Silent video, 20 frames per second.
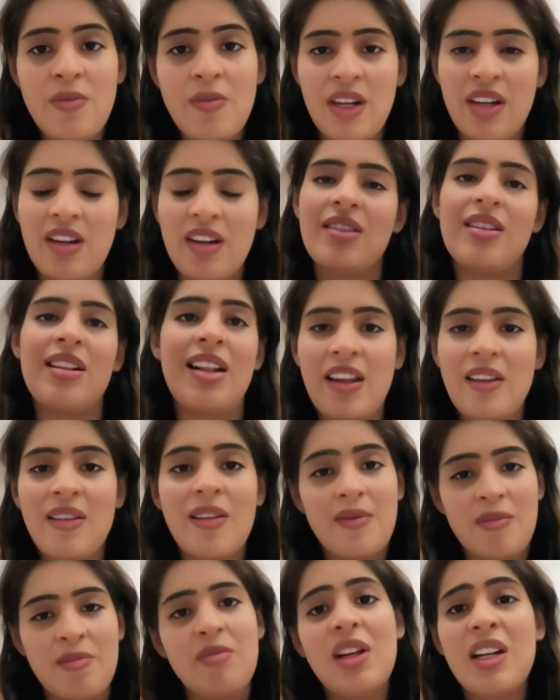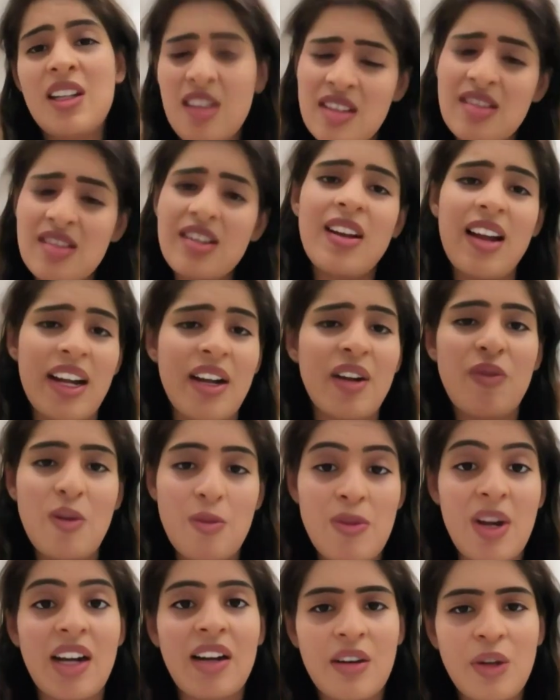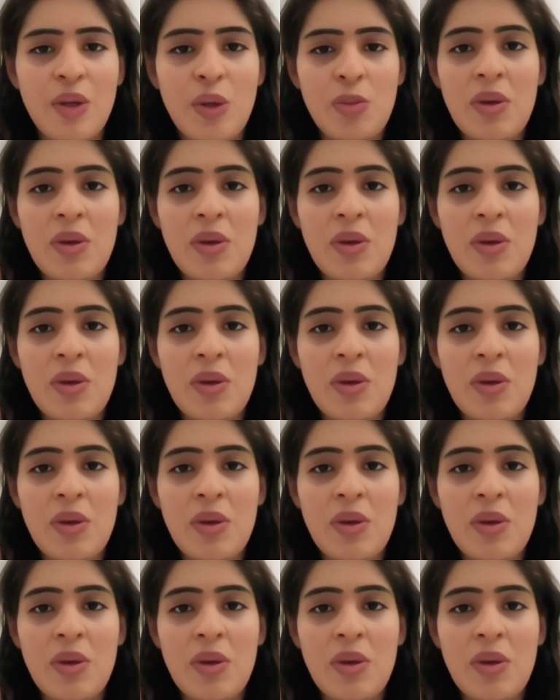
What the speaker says: It is like, it is a kind of a blunder